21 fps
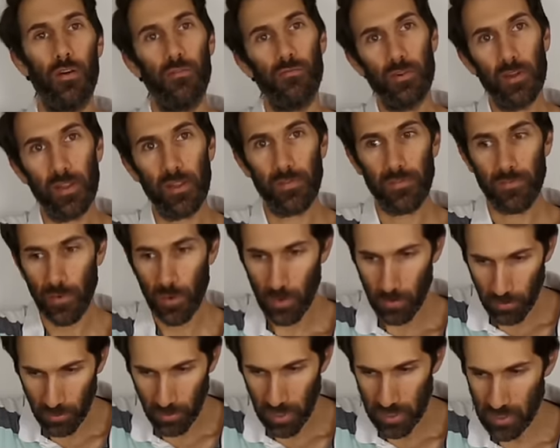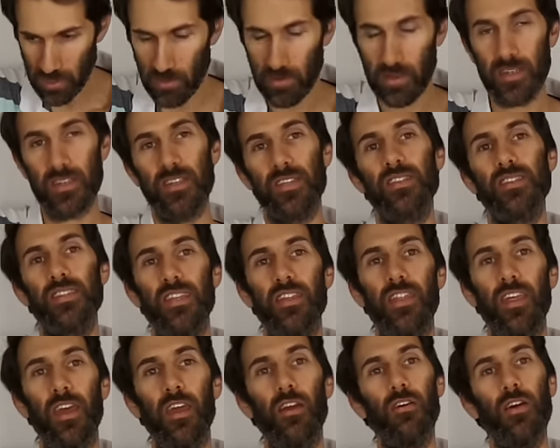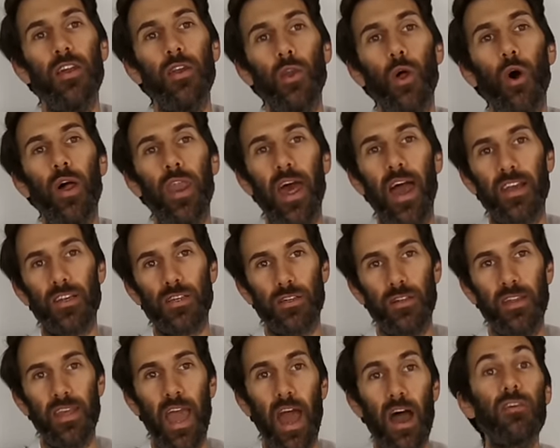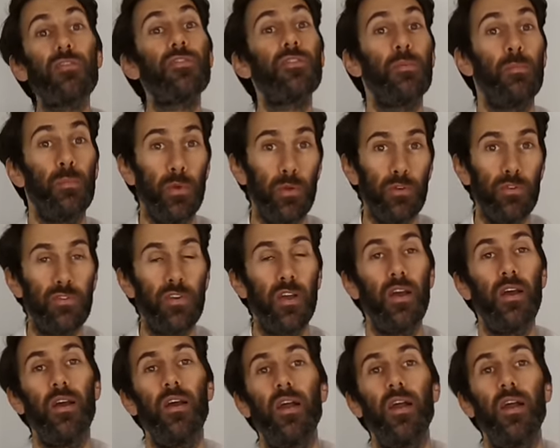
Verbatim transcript: really firm pressure and to sit there and not actually have to move